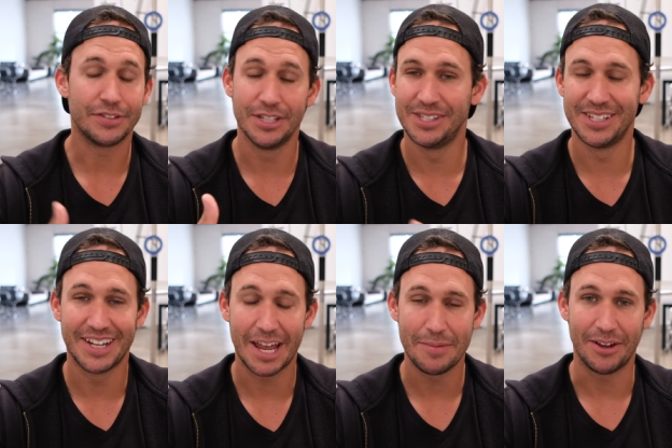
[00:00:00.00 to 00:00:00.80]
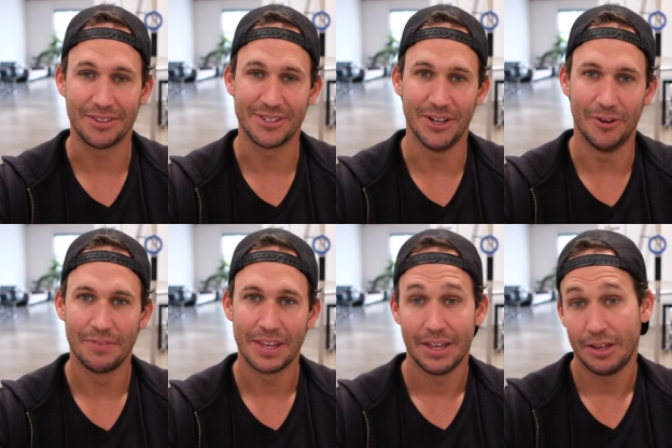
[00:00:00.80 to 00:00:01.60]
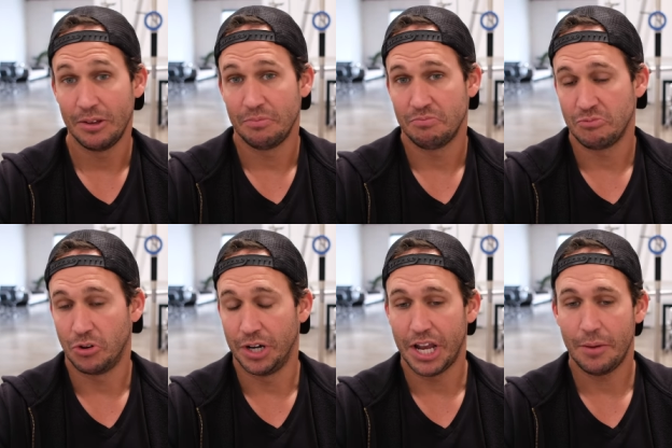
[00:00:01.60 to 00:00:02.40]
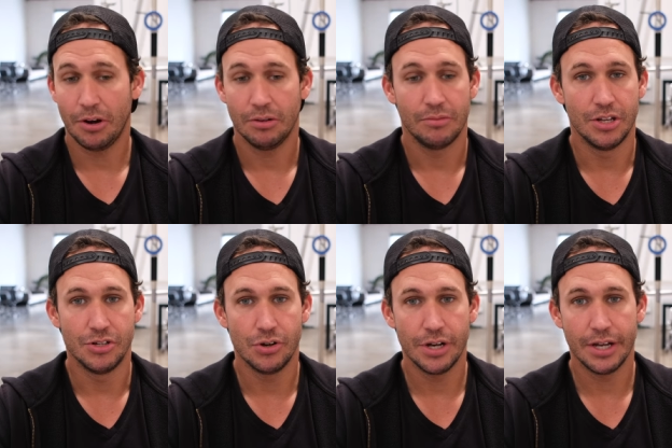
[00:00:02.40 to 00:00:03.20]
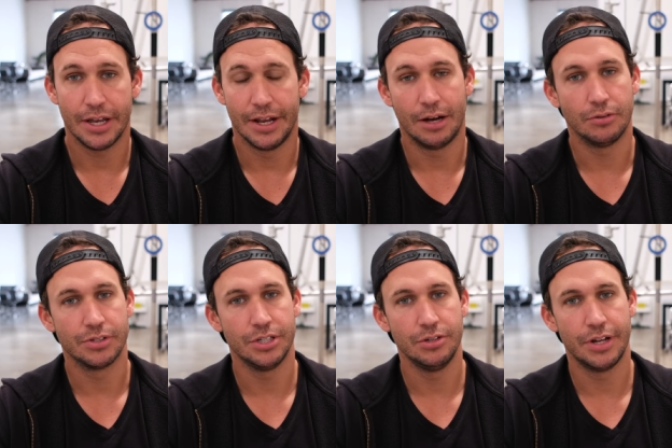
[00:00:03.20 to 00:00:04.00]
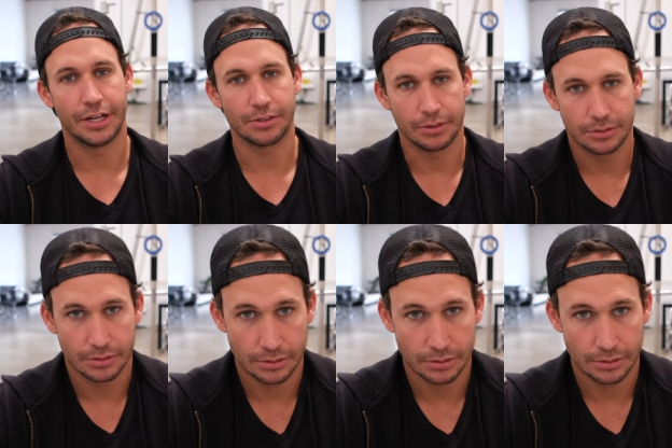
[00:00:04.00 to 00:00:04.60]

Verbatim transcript: since it came out. So great camera, enjoy, and I will see you in the next one.